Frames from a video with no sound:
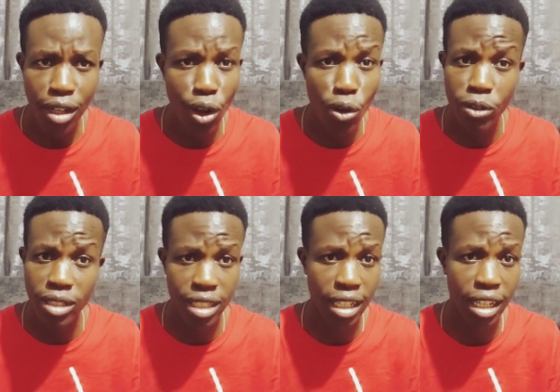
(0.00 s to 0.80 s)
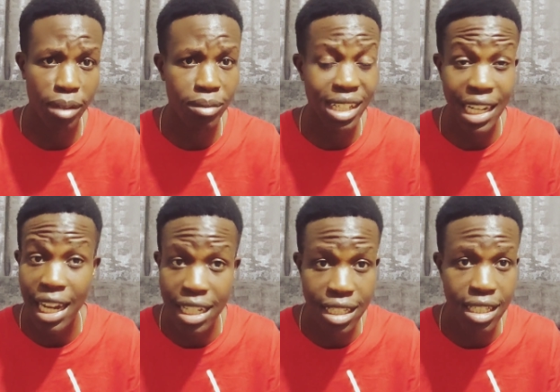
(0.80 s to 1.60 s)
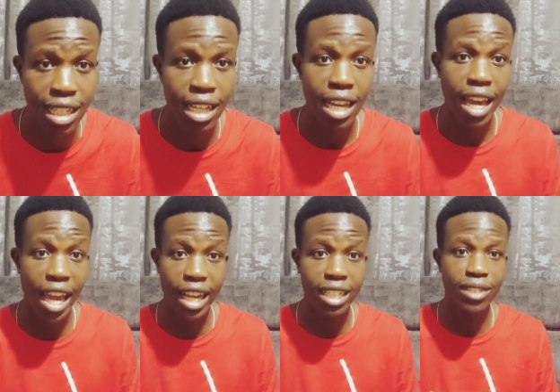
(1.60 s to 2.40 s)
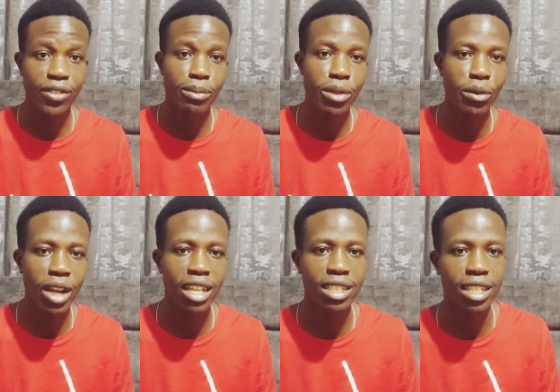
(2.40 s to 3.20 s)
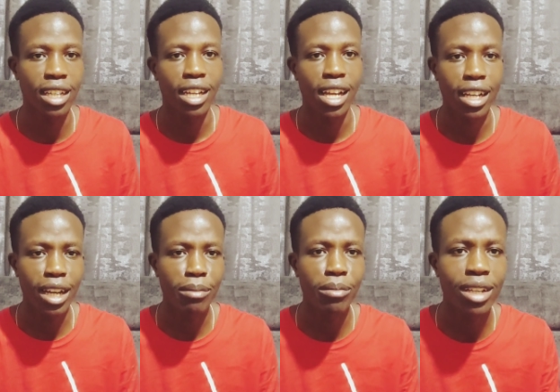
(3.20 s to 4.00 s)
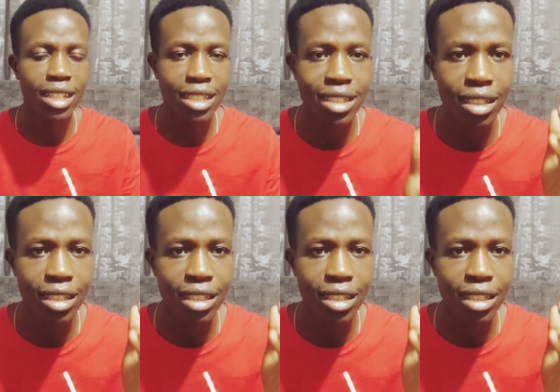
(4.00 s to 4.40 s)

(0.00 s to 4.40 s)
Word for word: loans and grants Aids from the West. And um, he